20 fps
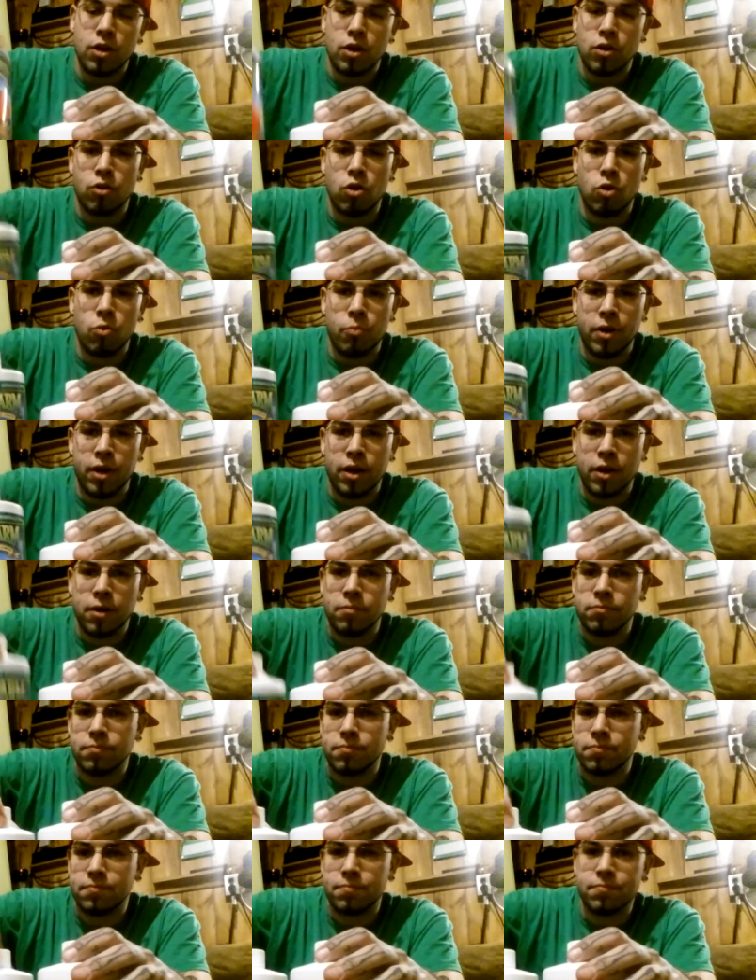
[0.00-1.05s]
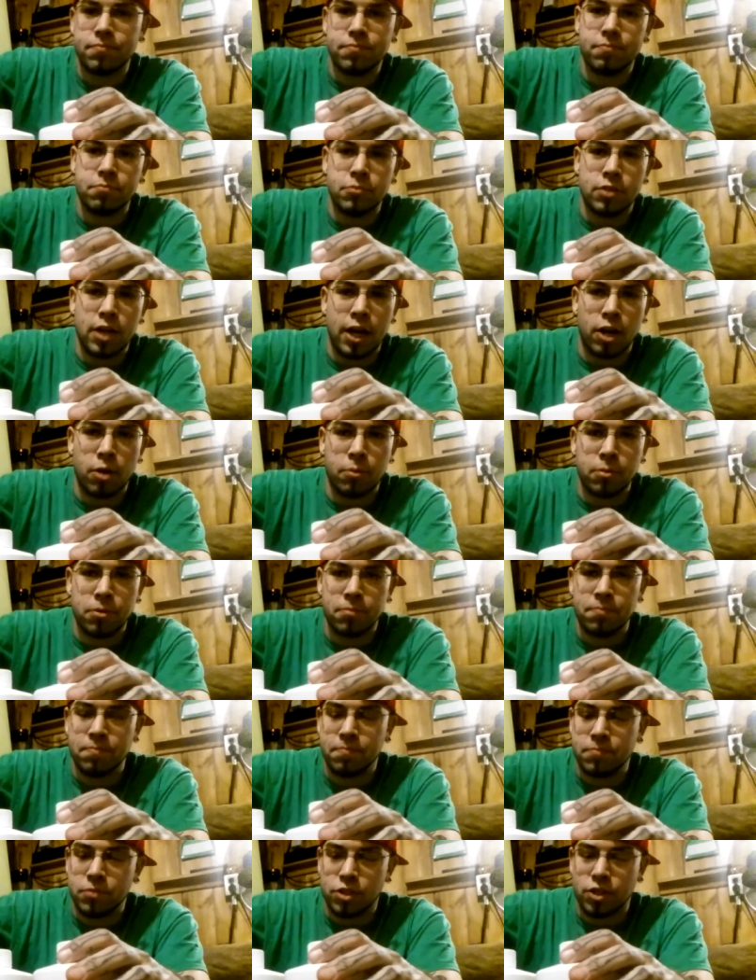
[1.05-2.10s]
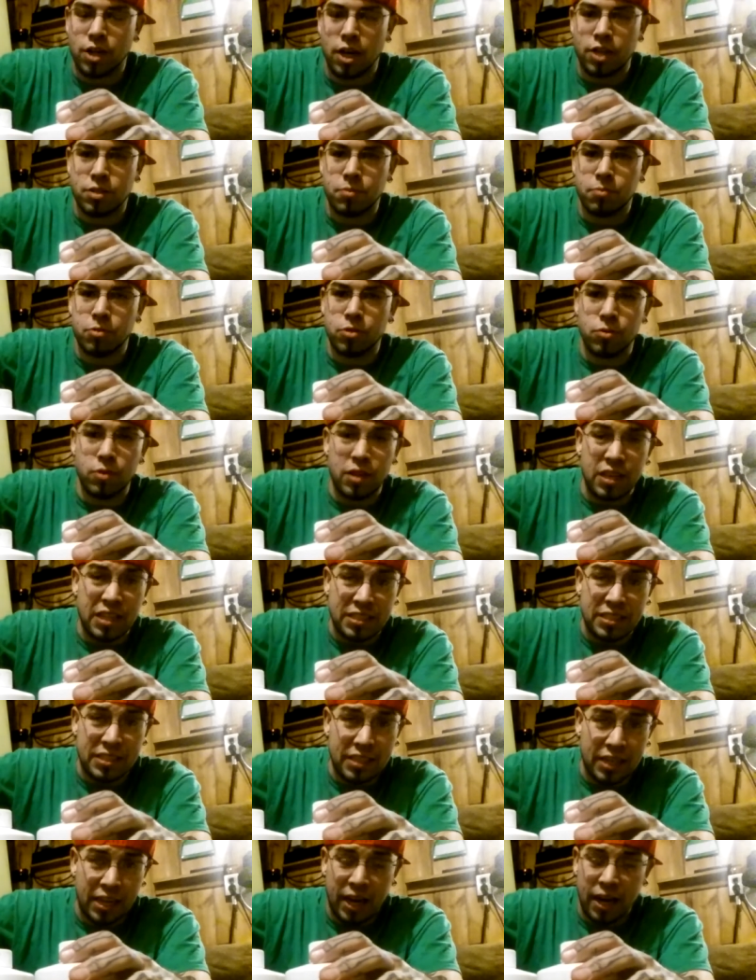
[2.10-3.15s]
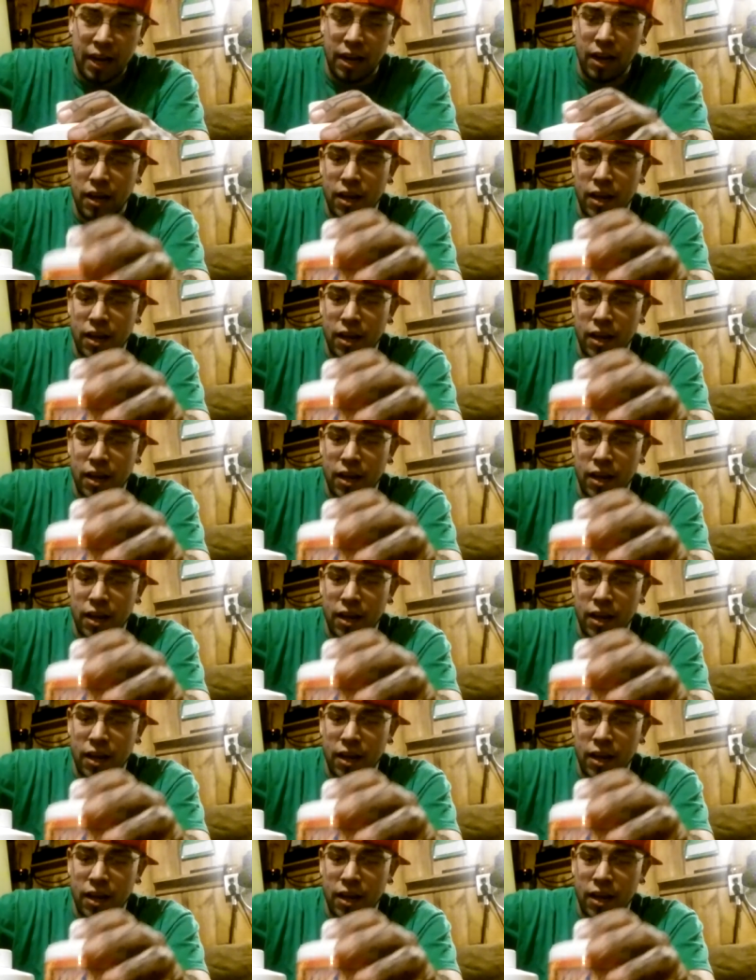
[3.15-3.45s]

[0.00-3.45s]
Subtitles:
Grow Big, Tiger Bloom. Just got some new with this today.